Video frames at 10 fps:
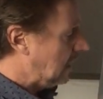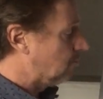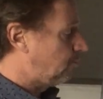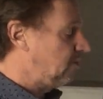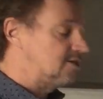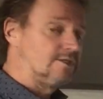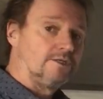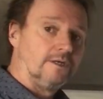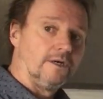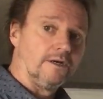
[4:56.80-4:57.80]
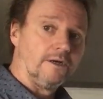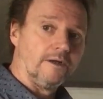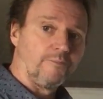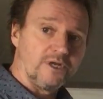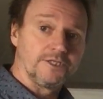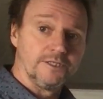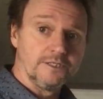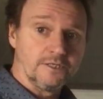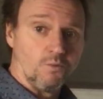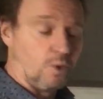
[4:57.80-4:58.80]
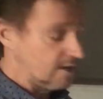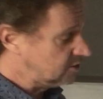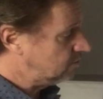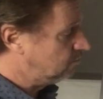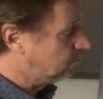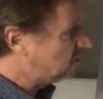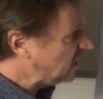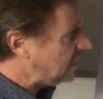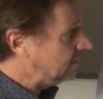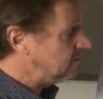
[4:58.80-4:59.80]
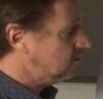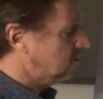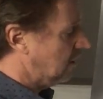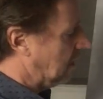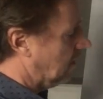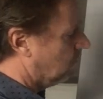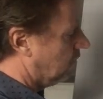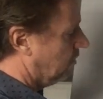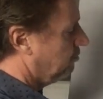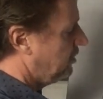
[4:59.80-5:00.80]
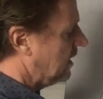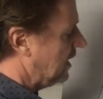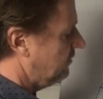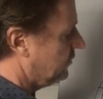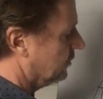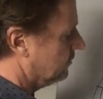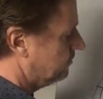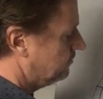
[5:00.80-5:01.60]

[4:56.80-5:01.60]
Our president wants to change our behavior.